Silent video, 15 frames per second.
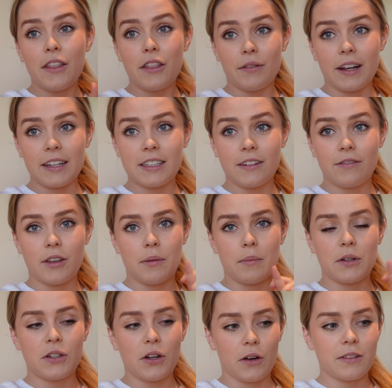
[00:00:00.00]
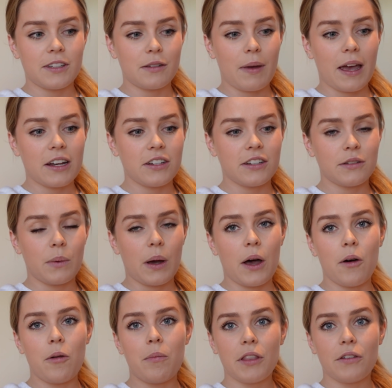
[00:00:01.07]
the rest of them don't smash as
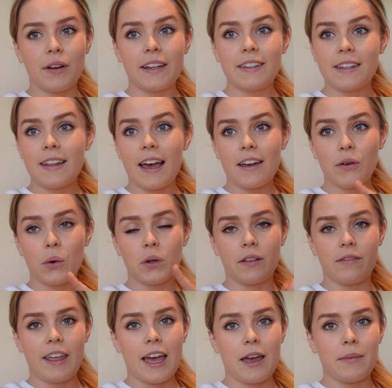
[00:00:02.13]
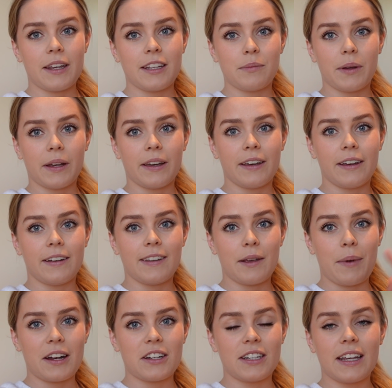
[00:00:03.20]
well. But the reason that I've ordered them is because I'm
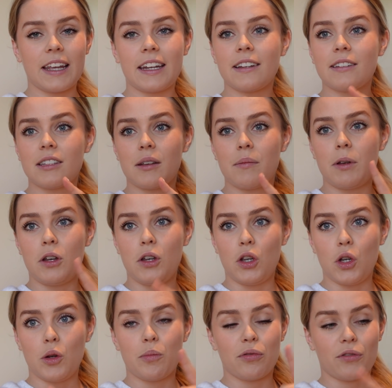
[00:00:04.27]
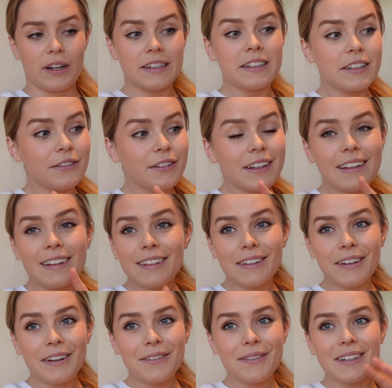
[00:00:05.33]
actually getting some new prints really
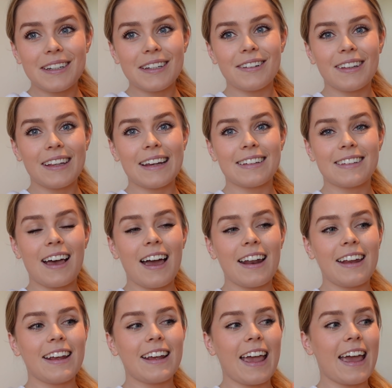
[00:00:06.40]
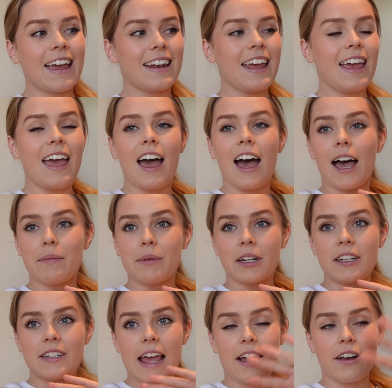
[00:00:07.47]
soon, which is really exciting. And I'm
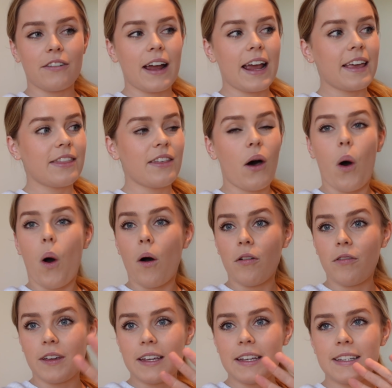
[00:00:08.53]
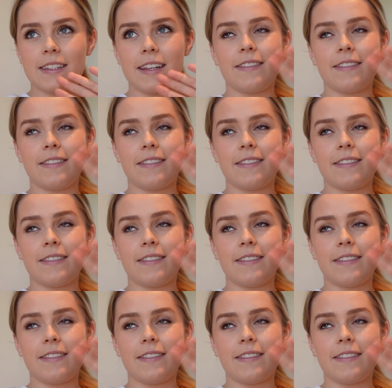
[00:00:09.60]
gonna decorate the office.